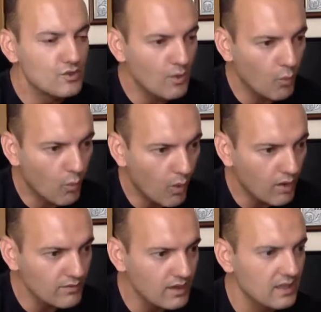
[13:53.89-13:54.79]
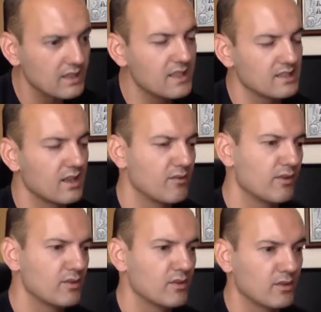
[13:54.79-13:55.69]
won the
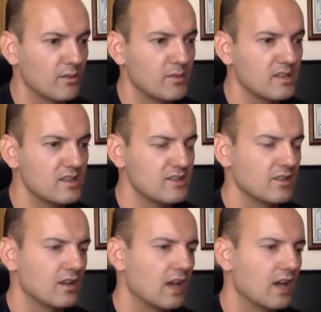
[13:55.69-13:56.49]
STEMforYouth competition,